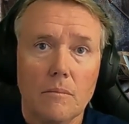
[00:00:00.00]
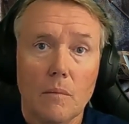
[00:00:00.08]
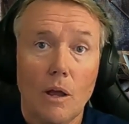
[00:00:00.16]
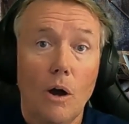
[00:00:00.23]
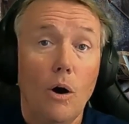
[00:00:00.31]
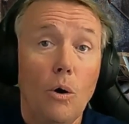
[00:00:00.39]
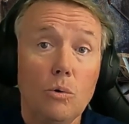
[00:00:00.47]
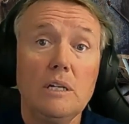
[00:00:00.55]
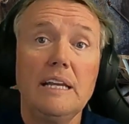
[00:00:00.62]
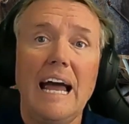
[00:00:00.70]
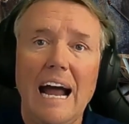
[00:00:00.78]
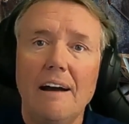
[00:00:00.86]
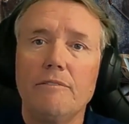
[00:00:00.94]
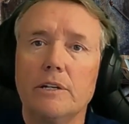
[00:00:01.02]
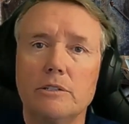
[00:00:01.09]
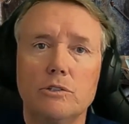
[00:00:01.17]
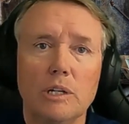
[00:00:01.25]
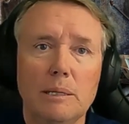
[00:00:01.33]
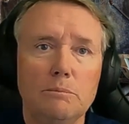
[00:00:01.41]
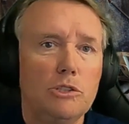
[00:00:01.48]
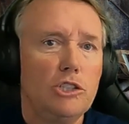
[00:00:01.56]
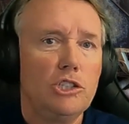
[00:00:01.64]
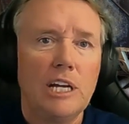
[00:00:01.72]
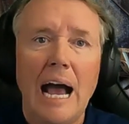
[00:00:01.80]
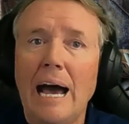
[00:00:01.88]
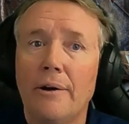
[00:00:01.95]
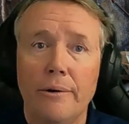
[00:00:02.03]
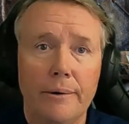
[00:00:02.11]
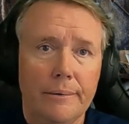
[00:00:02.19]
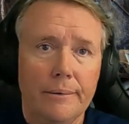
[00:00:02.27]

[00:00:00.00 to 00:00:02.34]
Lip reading: only to have their dreams shattered